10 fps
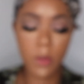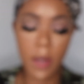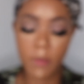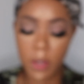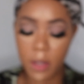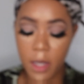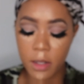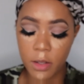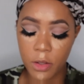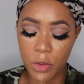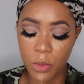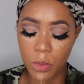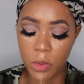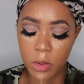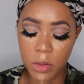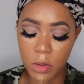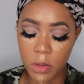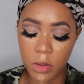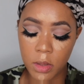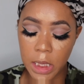haven't gotten a new
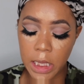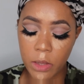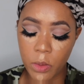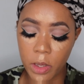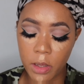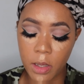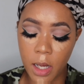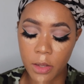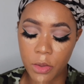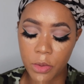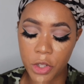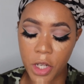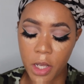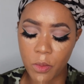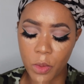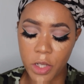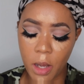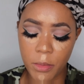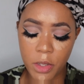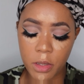liquid contour shade, which
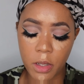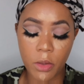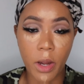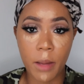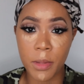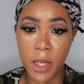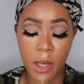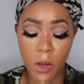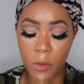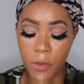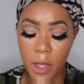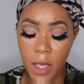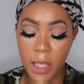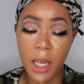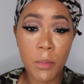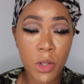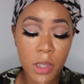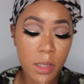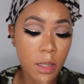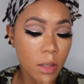I'm just going to grab the e.l.f. Camo
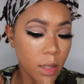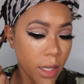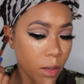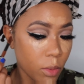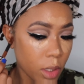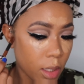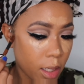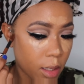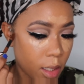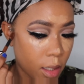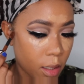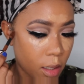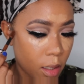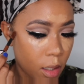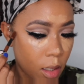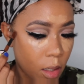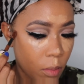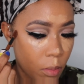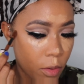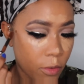Concealer. Like, I really like that.
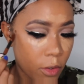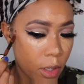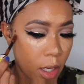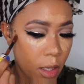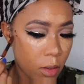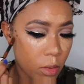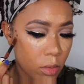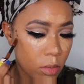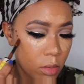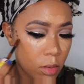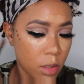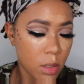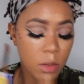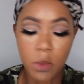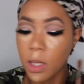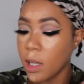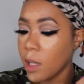But for now, this is what